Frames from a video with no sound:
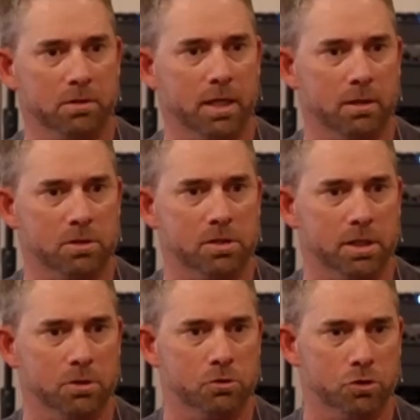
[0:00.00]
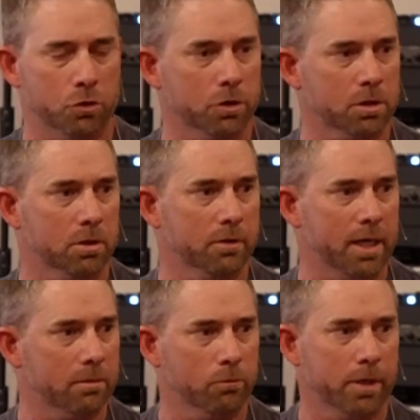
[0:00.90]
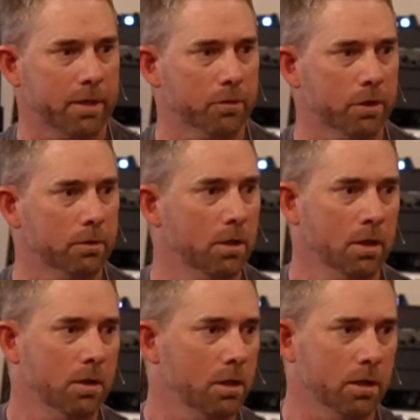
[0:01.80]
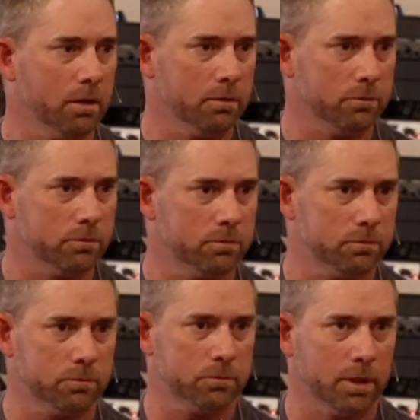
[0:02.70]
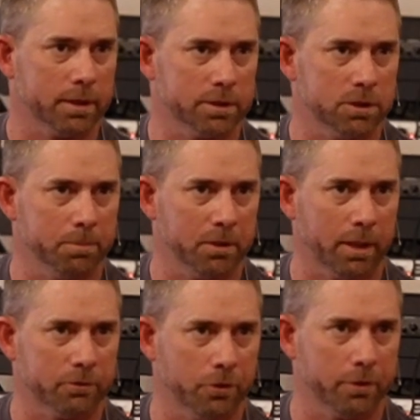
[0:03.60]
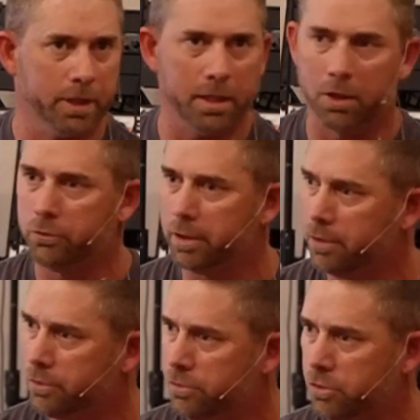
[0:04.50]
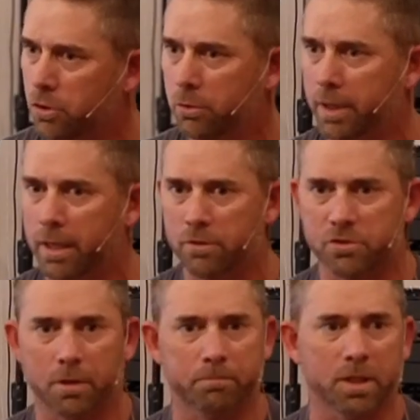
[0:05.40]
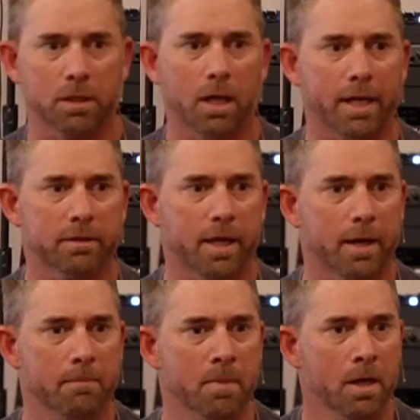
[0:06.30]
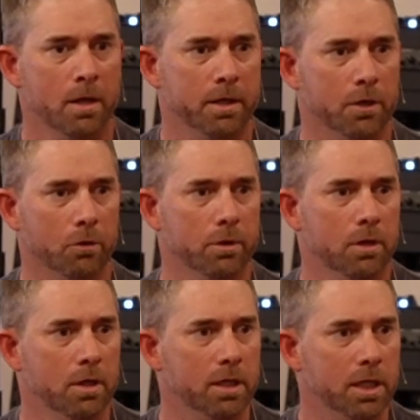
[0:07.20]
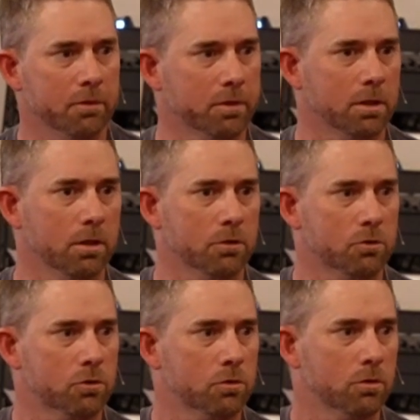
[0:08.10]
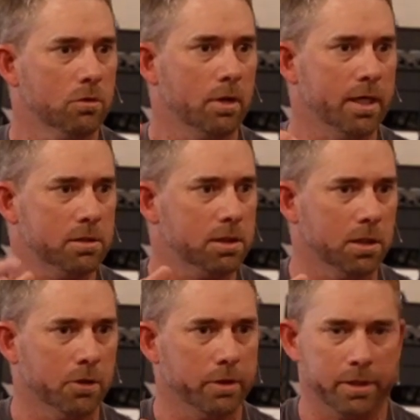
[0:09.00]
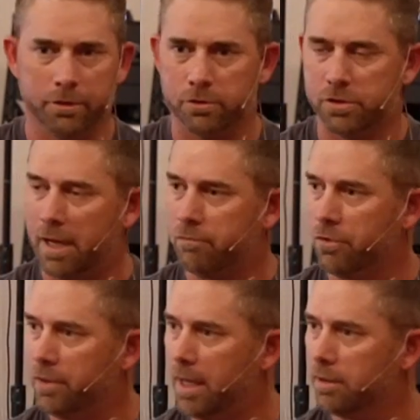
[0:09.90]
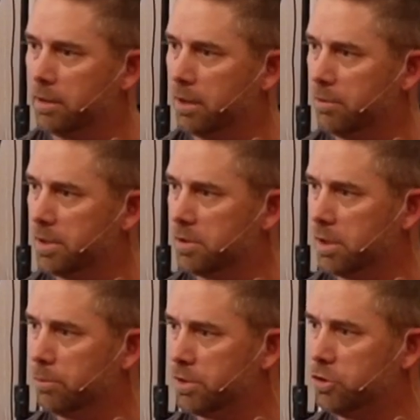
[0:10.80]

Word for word: that sin took, that whatever, uh, I guess it'd be like 3,800 years ago now, something like that. You know, even 1,800 years after that, there was, there was